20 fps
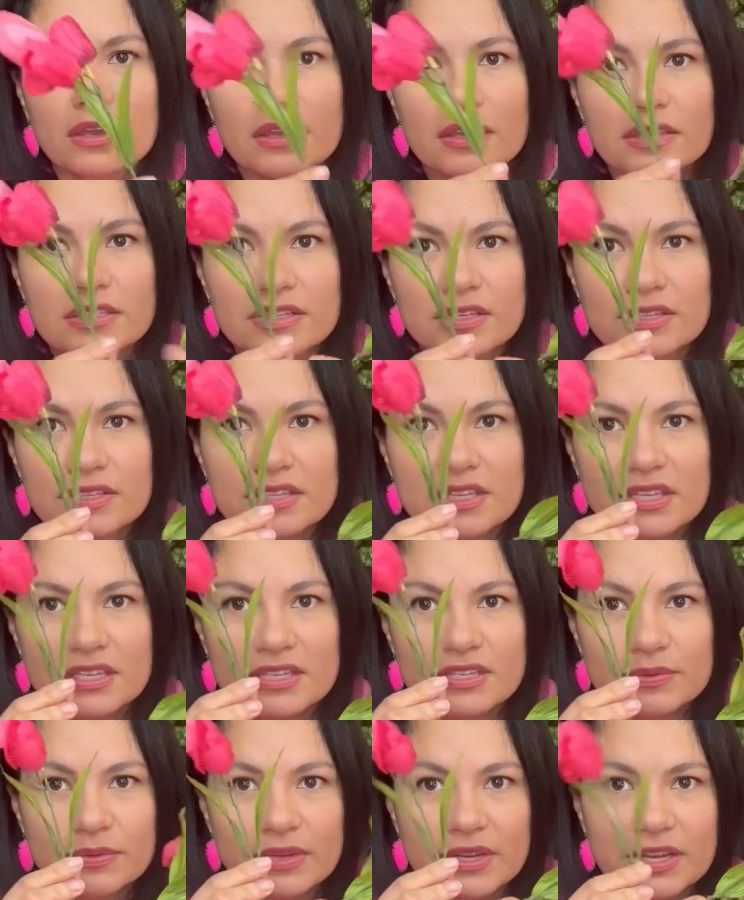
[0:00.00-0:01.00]
So you see
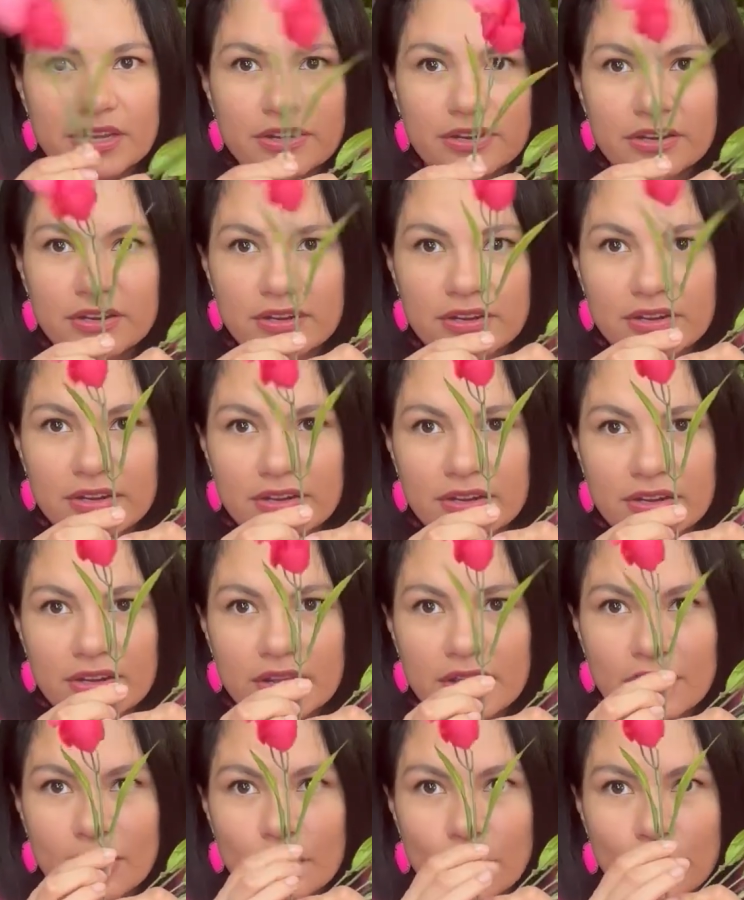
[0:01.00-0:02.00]
this one here?
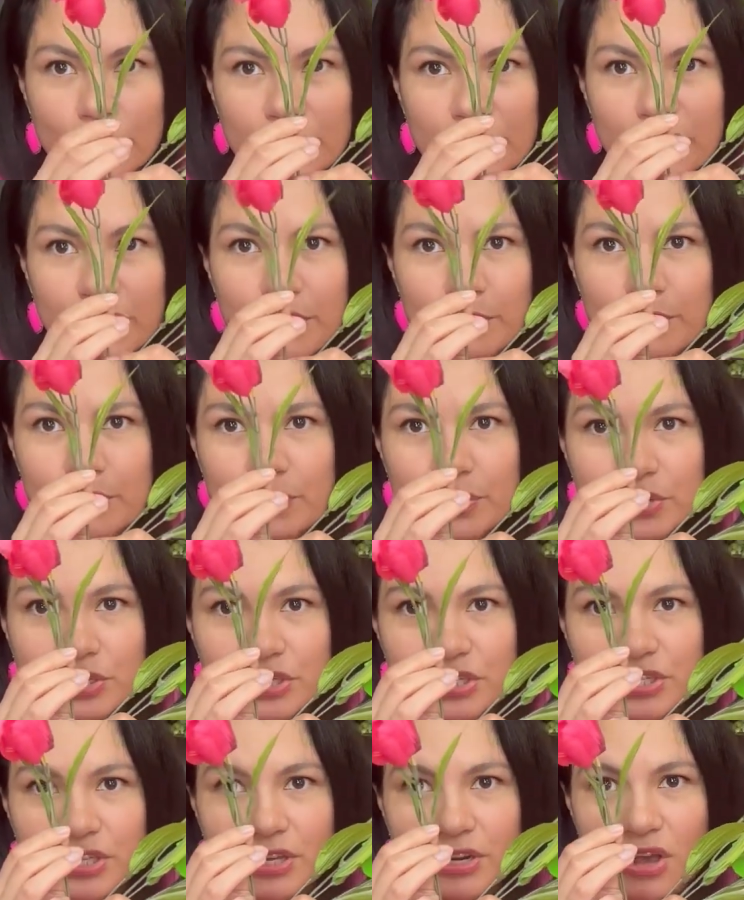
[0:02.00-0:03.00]
we're gonna
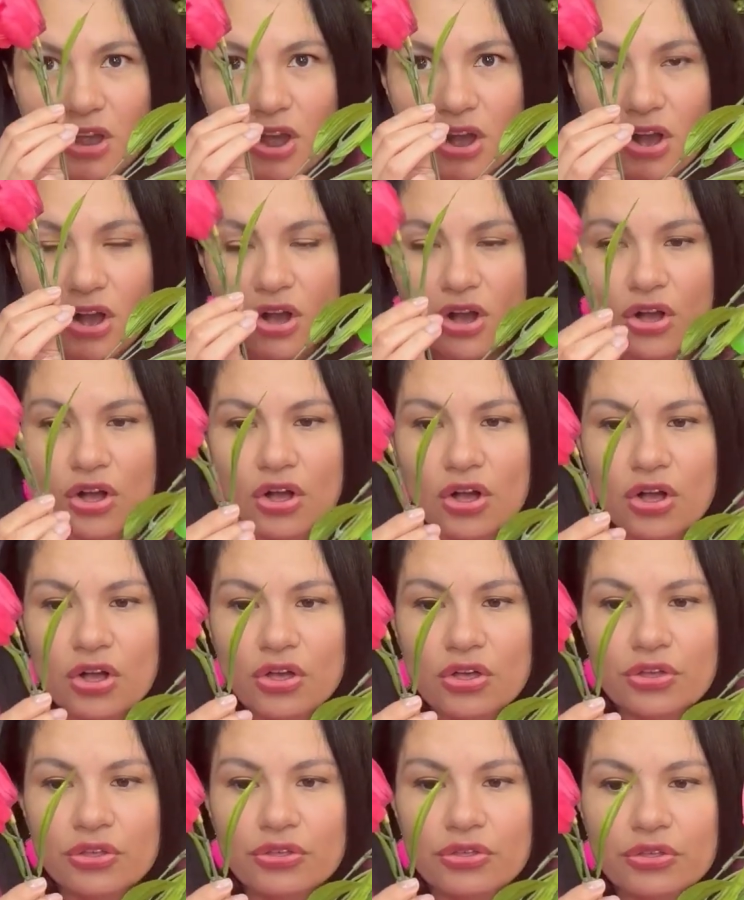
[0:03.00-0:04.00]
push it
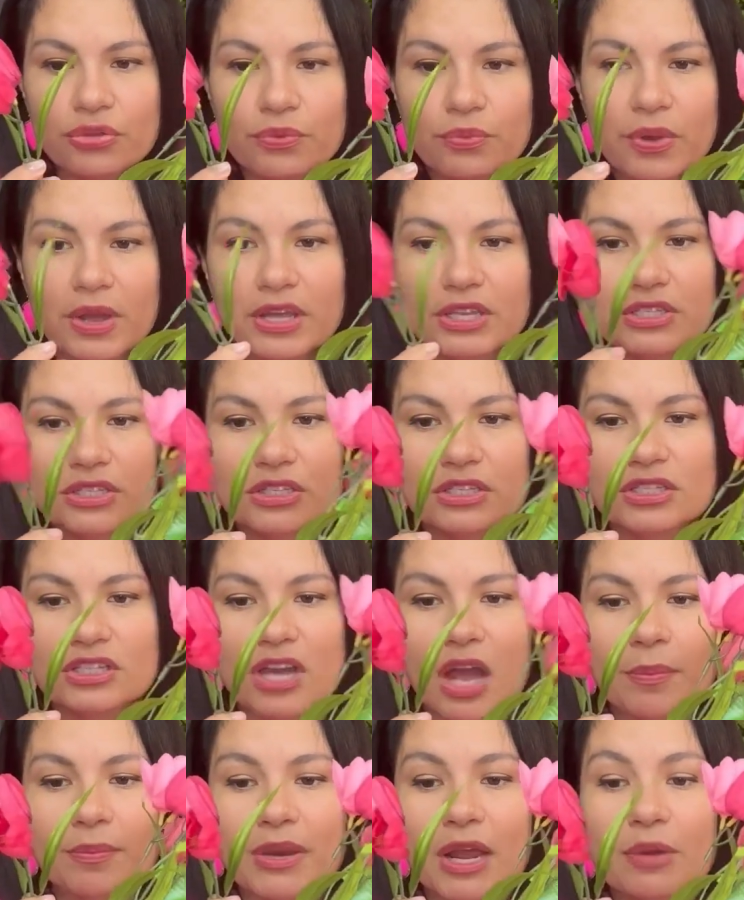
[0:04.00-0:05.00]
all the way to the
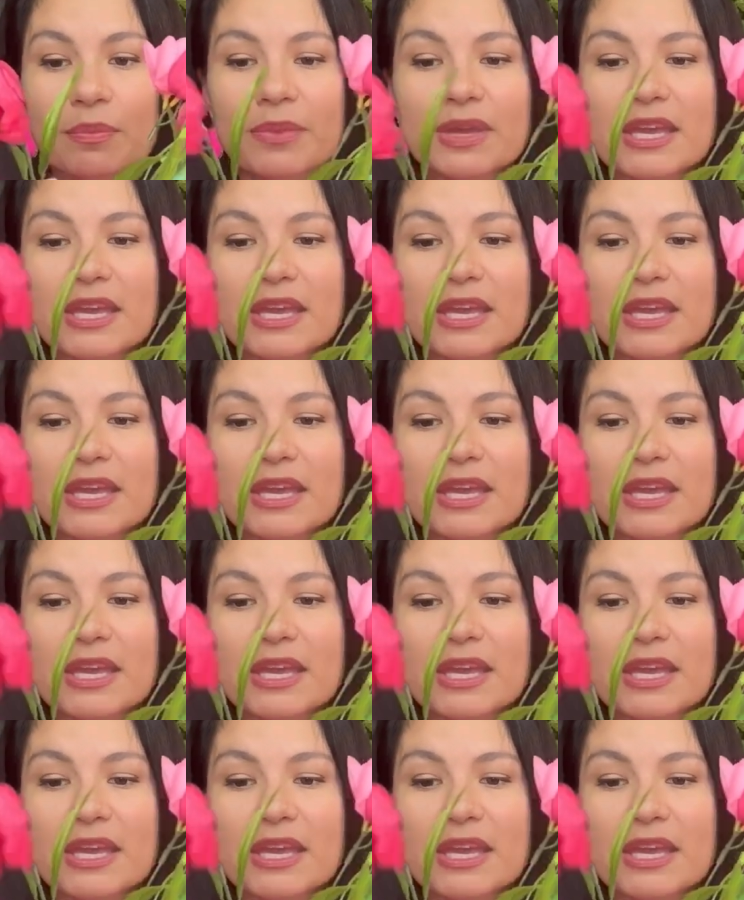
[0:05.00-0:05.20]
top. Now be